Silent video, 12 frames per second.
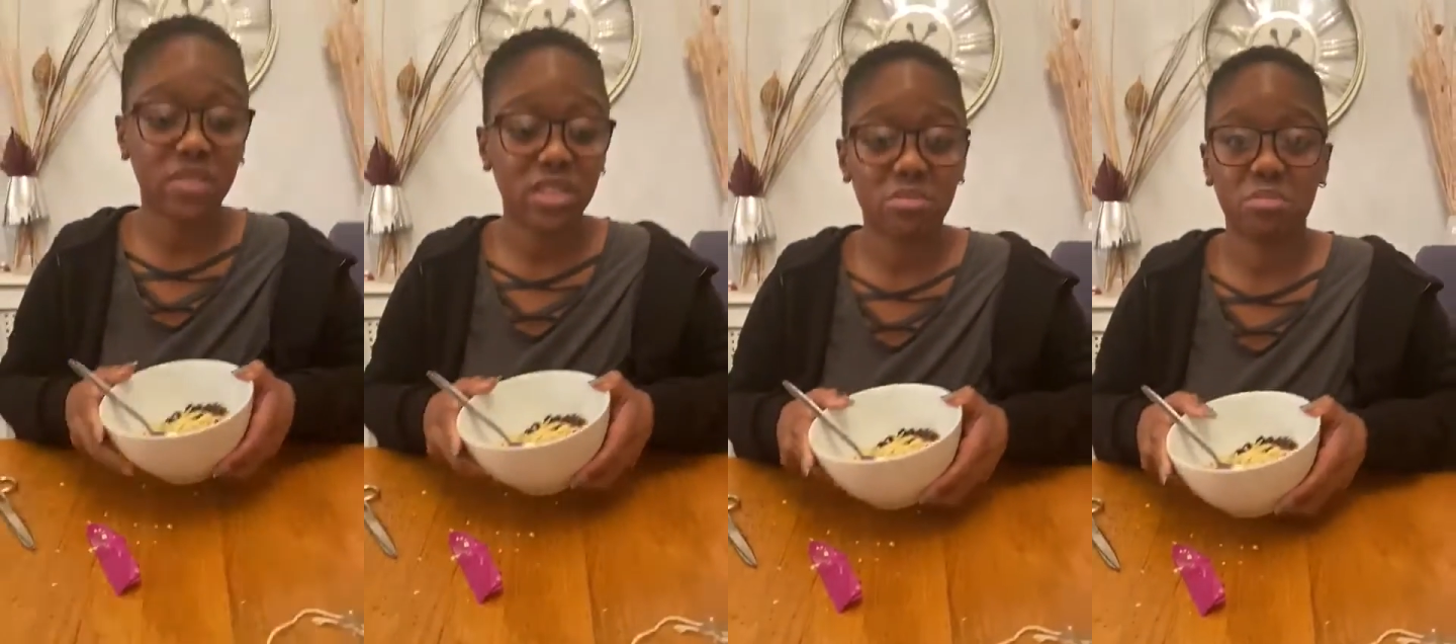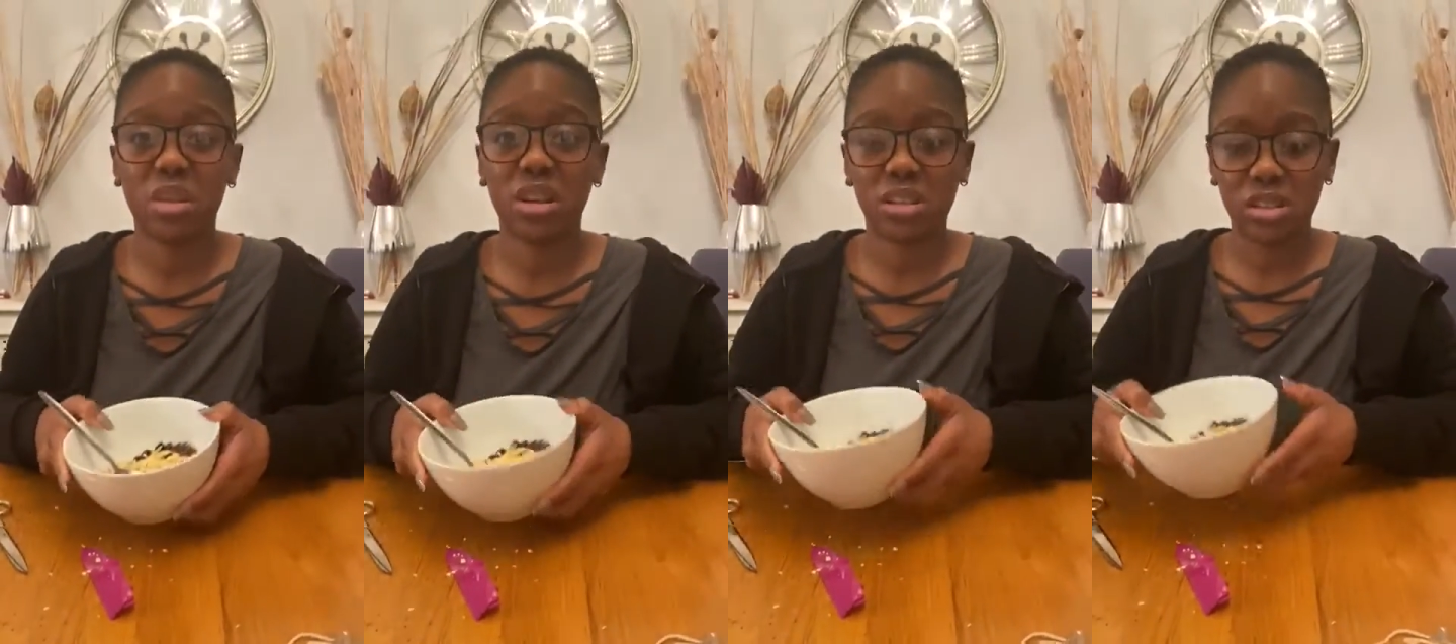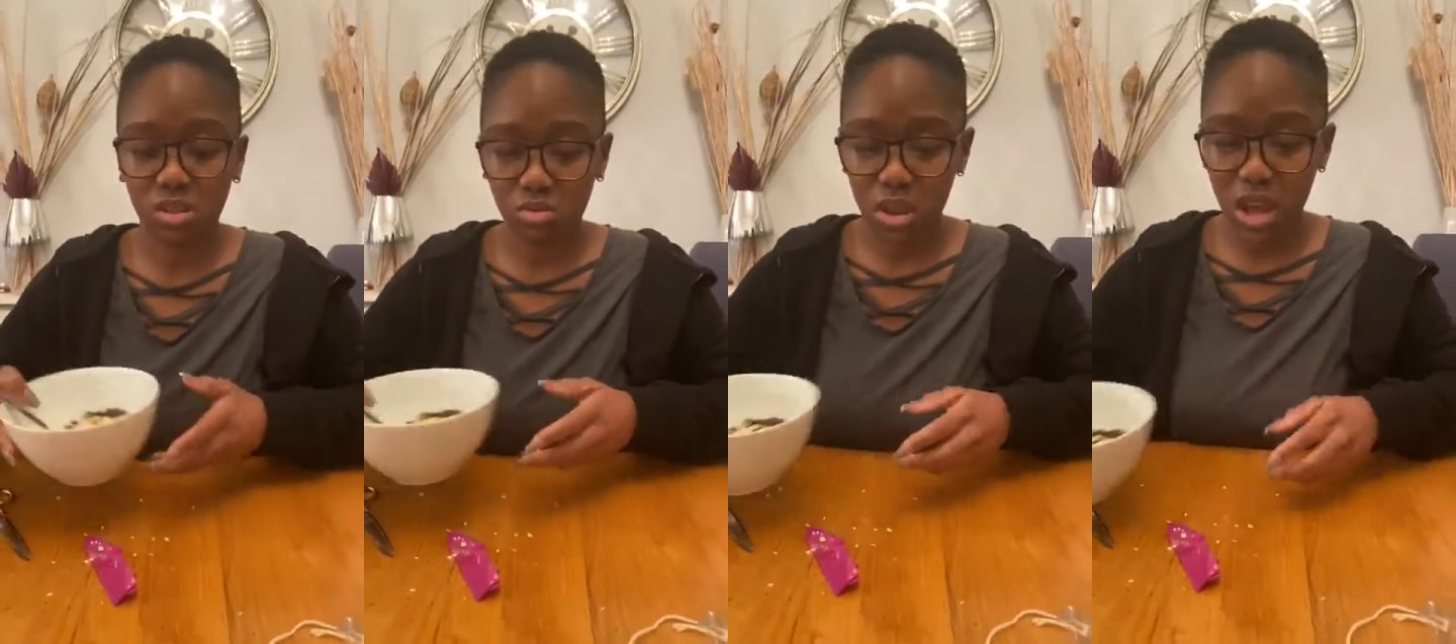for the birds
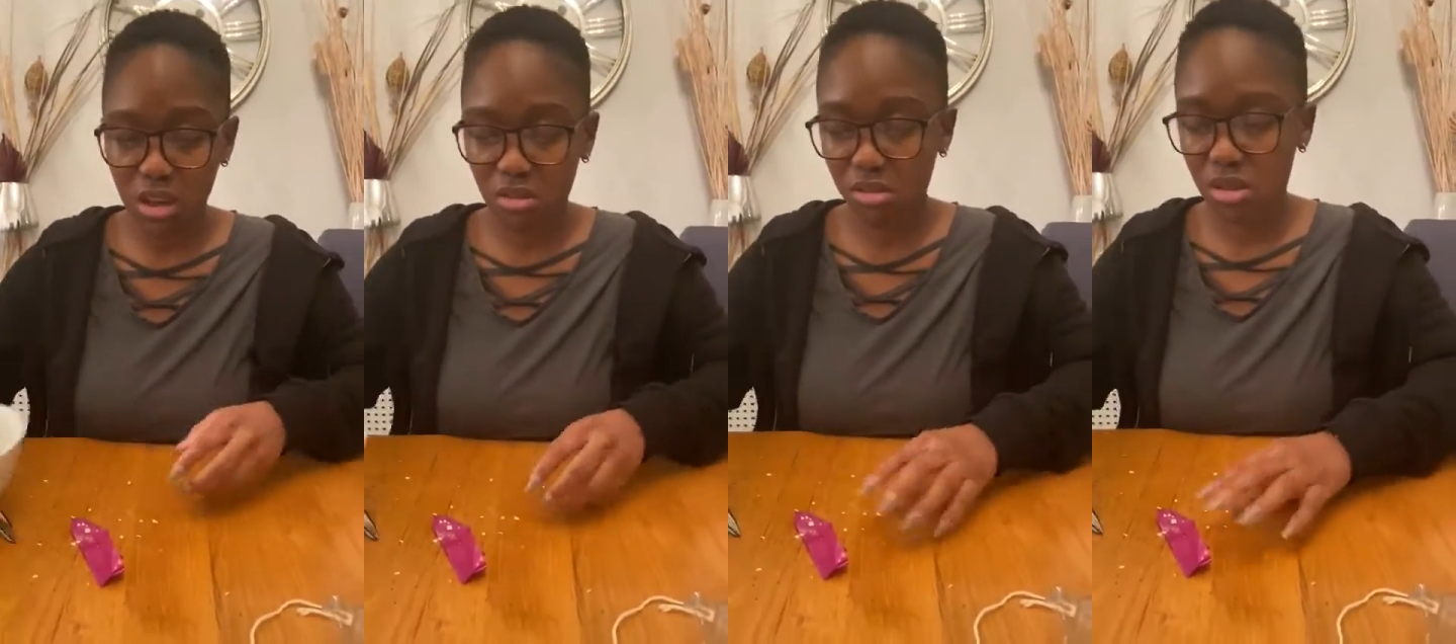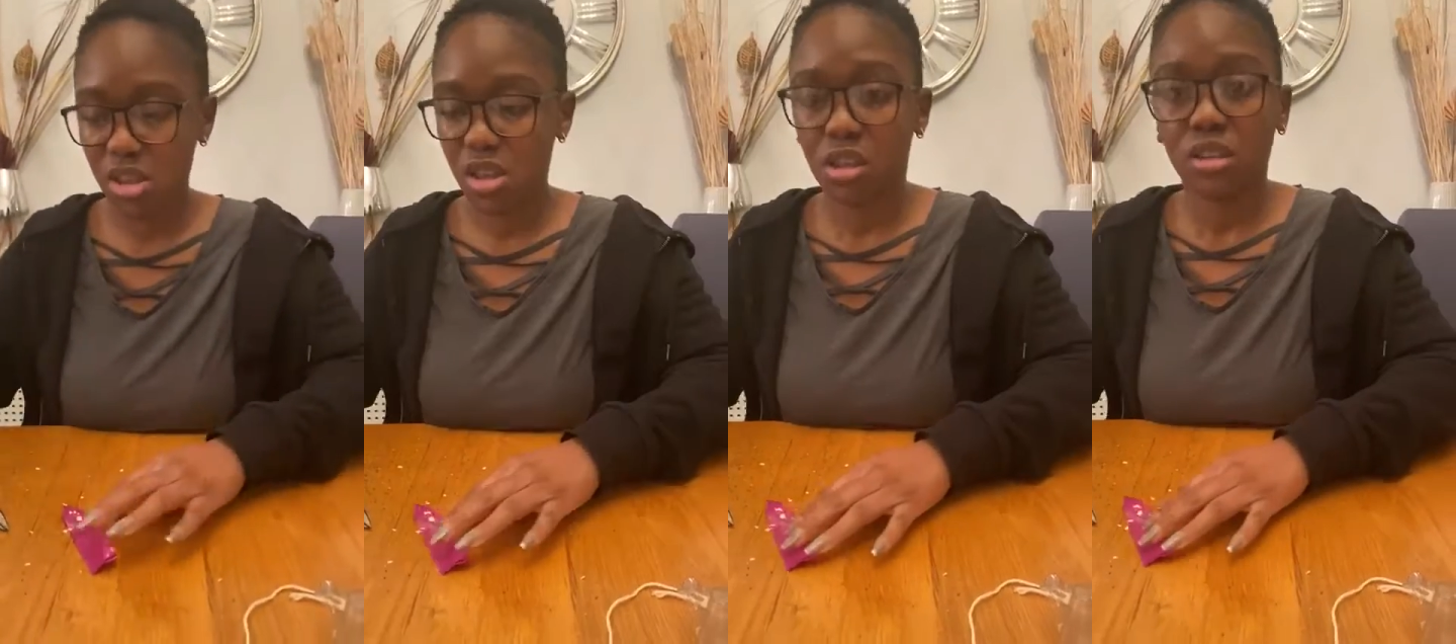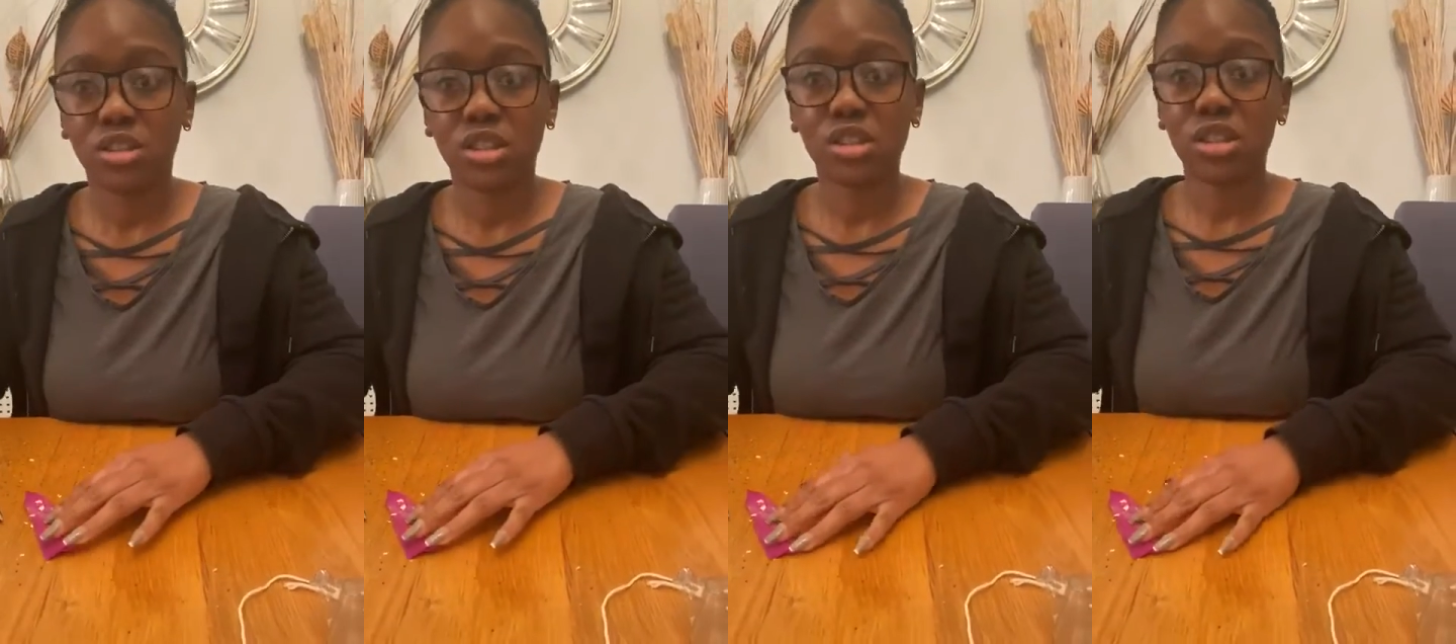as well.
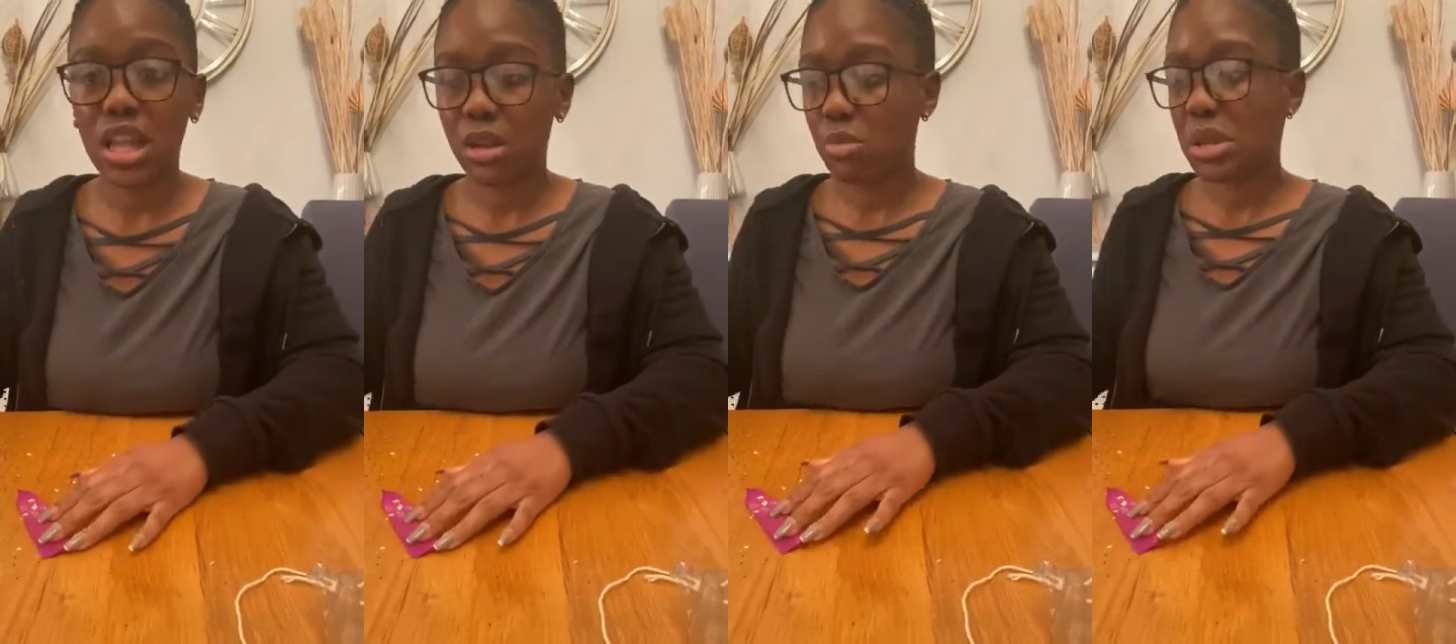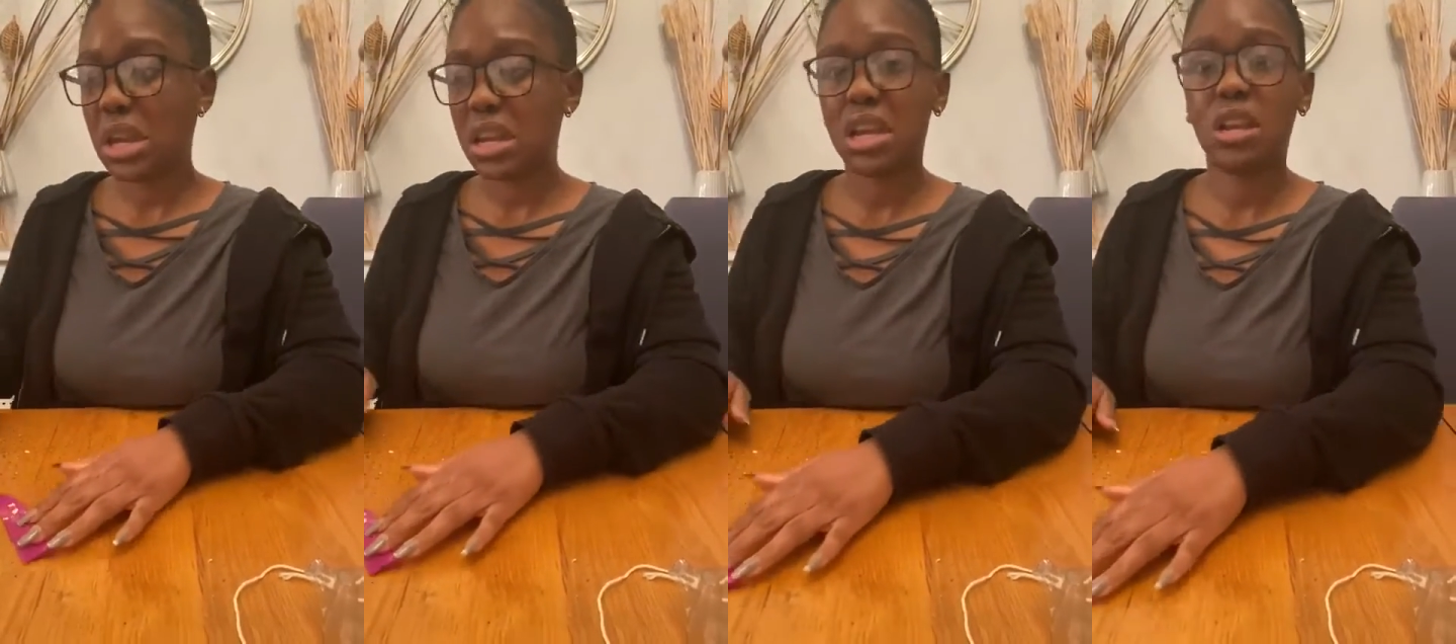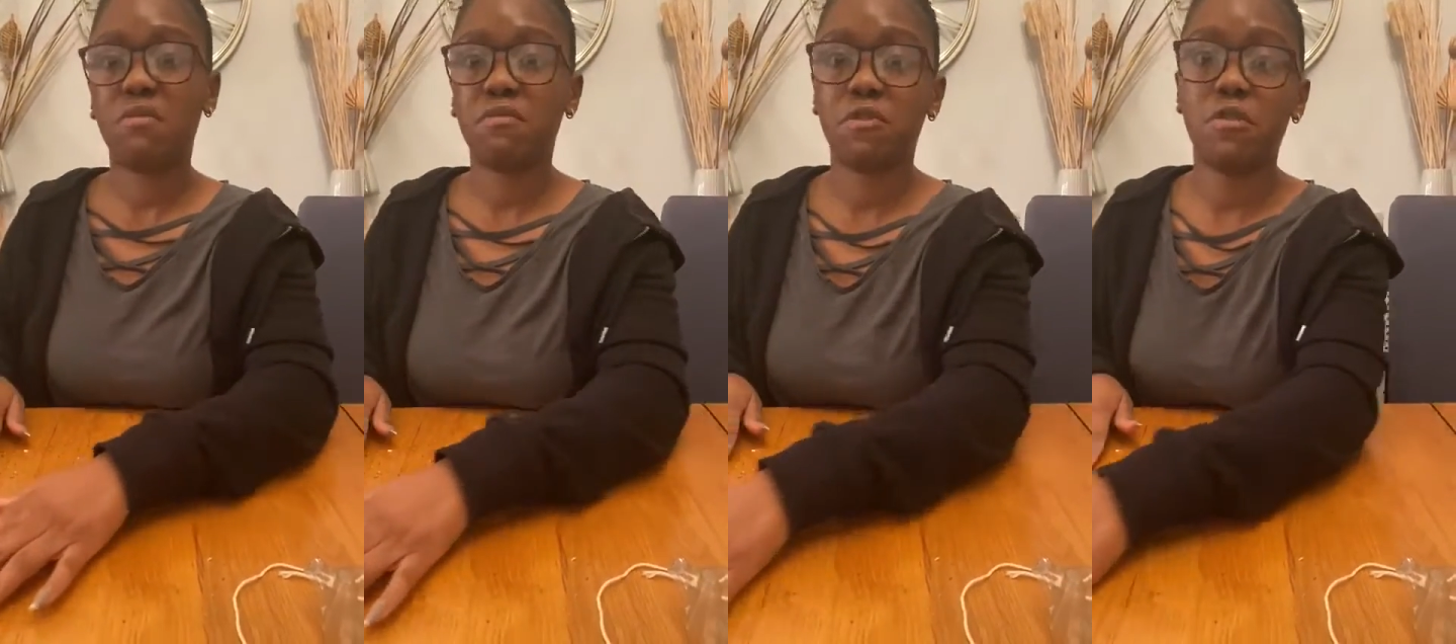Just like we need
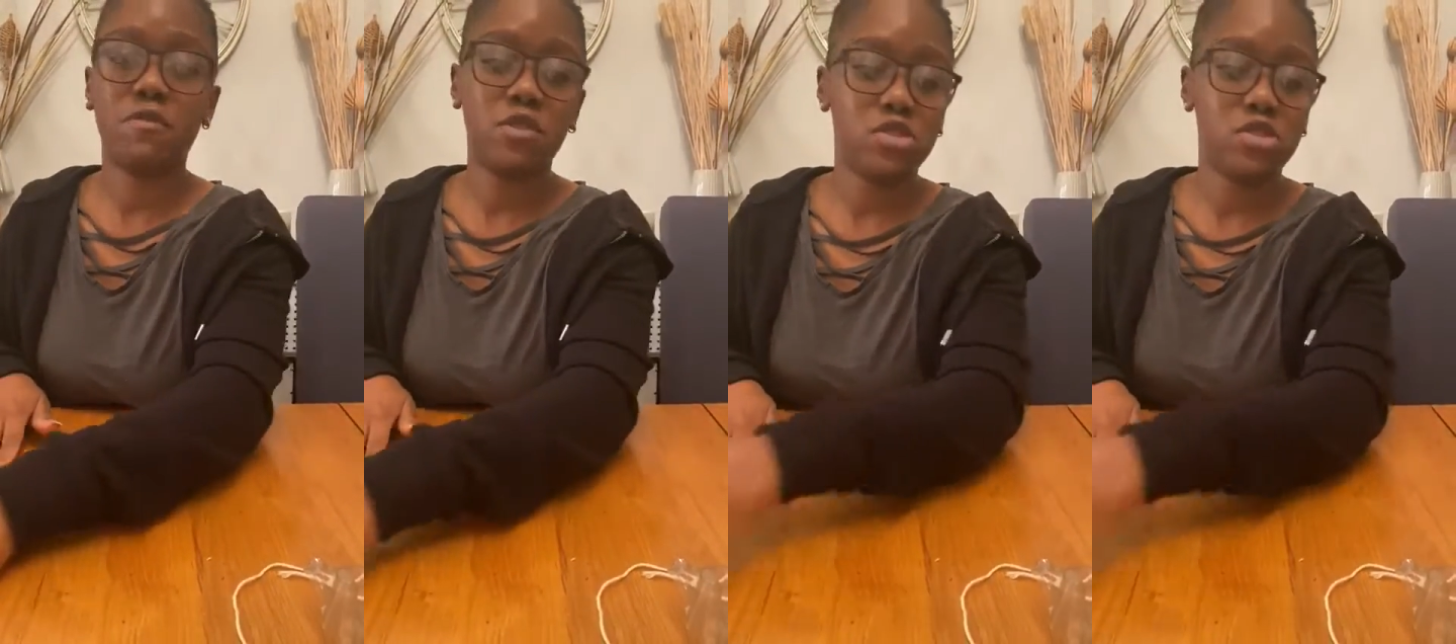food for